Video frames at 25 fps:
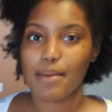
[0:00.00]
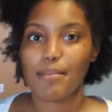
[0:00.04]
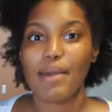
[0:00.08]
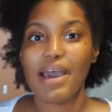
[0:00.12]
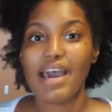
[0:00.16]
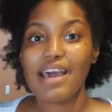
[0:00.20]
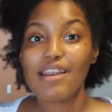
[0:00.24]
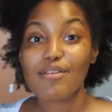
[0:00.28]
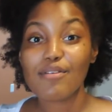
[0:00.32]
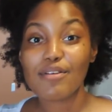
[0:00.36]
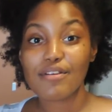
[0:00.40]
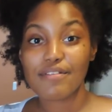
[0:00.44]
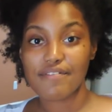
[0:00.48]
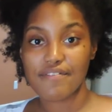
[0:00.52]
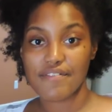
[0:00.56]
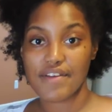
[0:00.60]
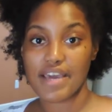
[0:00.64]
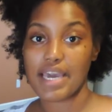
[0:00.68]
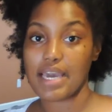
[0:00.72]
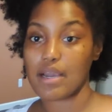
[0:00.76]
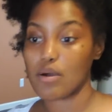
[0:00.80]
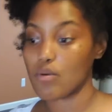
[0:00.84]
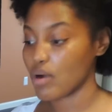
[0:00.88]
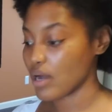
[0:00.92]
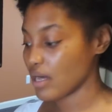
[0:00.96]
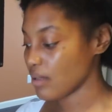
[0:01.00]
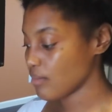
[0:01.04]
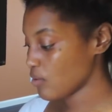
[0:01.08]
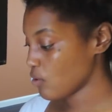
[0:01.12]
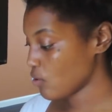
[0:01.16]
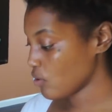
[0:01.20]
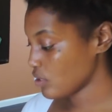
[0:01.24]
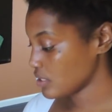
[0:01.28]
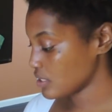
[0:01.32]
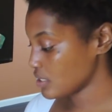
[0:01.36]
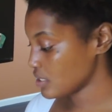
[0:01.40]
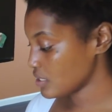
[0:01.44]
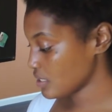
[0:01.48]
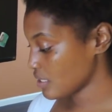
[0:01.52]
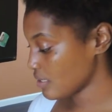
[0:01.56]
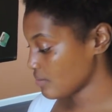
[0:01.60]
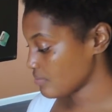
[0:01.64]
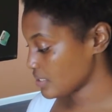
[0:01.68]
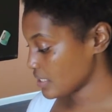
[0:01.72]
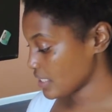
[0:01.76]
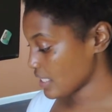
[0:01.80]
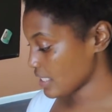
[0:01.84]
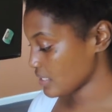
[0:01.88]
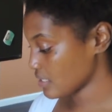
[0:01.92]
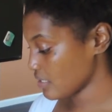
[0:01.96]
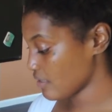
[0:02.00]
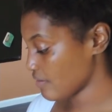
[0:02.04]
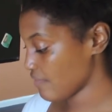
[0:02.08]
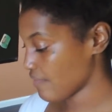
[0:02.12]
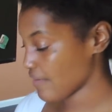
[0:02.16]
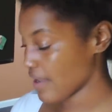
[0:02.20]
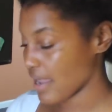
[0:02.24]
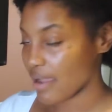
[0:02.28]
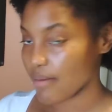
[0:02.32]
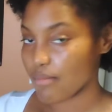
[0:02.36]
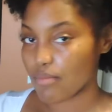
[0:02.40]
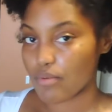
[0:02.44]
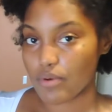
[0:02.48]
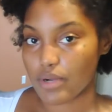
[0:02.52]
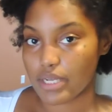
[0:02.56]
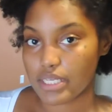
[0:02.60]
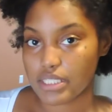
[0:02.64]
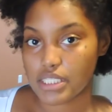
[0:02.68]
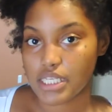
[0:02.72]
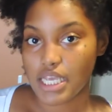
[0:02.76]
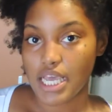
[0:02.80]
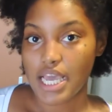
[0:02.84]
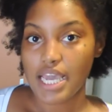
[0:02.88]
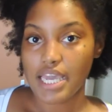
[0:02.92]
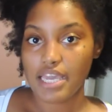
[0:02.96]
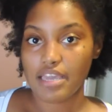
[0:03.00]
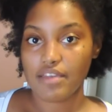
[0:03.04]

And matter of fact, while I'm on the subject of fibroids,